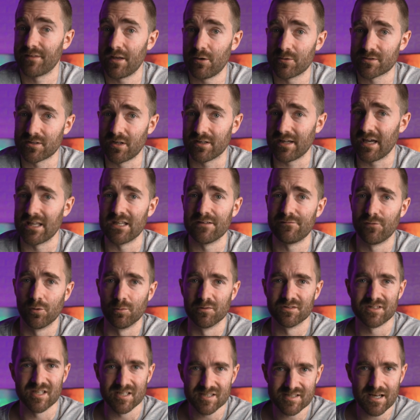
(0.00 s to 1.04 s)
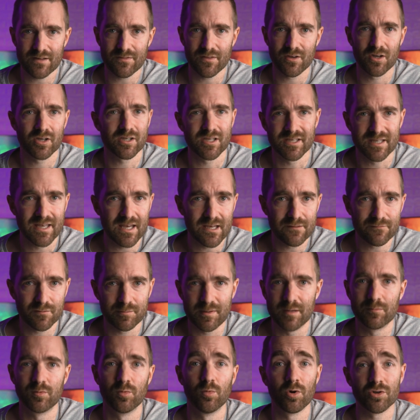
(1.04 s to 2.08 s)
if there was like any form of discount that I could get for
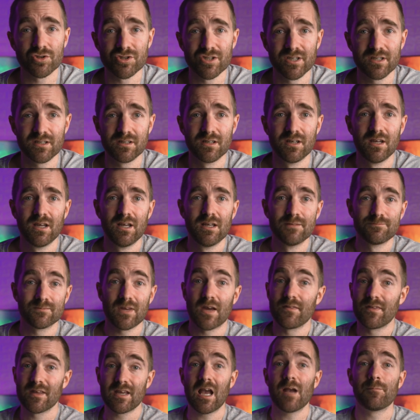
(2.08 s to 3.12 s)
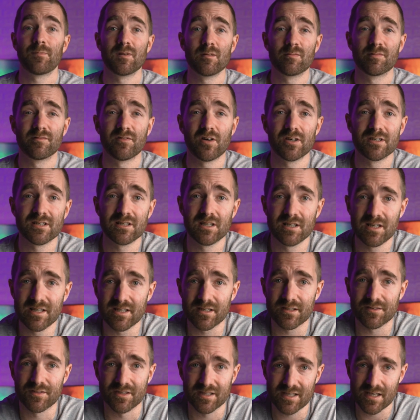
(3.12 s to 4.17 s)
people watching, and they happily provided a
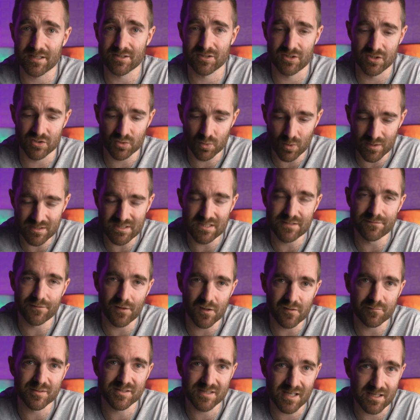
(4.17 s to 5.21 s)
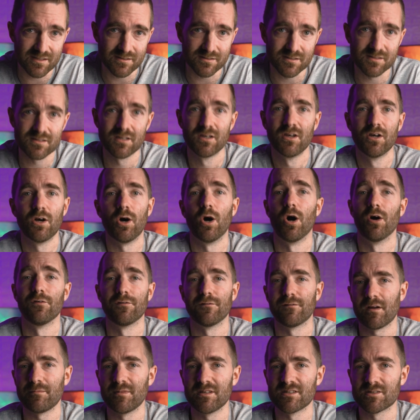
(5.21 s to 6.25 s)
link that gets you 25% off a
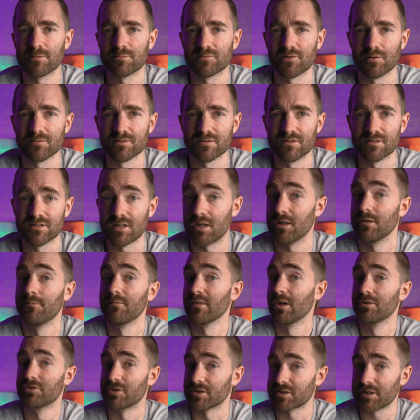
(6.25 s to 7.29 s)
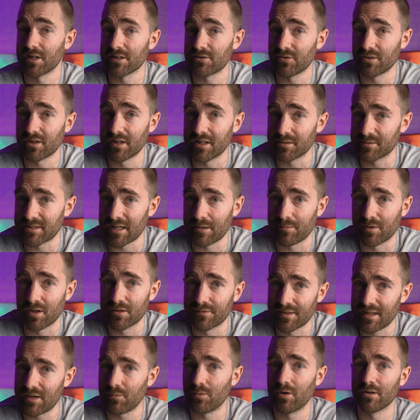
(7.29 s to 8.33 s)
family subscription. So just click on the link down below
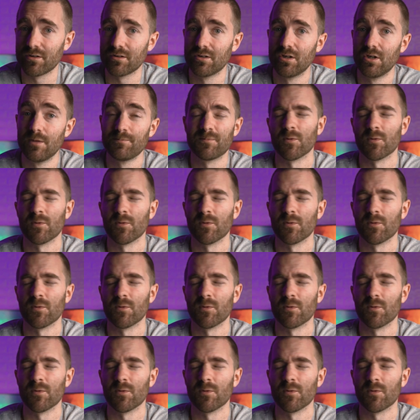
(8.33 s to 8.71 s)
for that one.